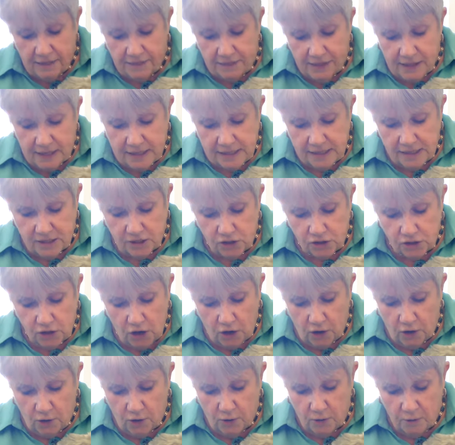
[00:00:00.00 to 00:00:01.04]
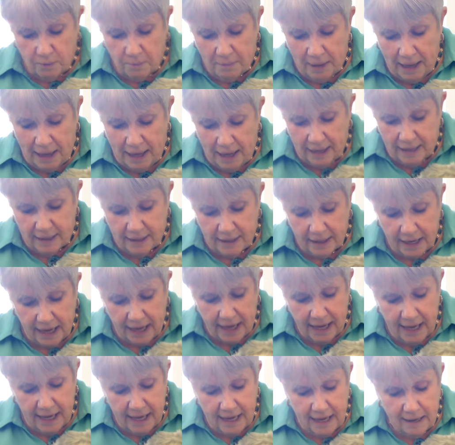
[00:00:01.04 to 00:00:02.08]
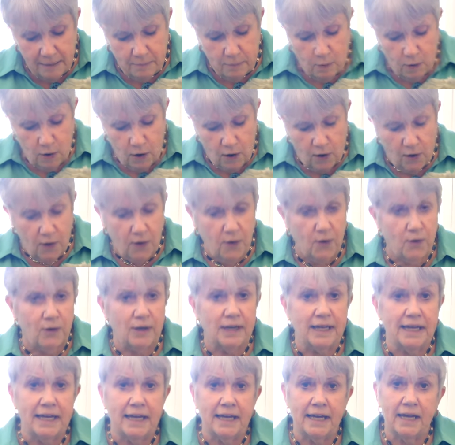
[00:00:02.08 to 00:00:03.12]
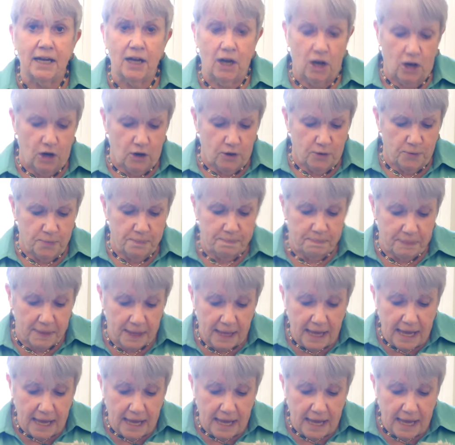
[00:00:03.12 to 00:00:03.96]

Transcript: This old man came rolling home.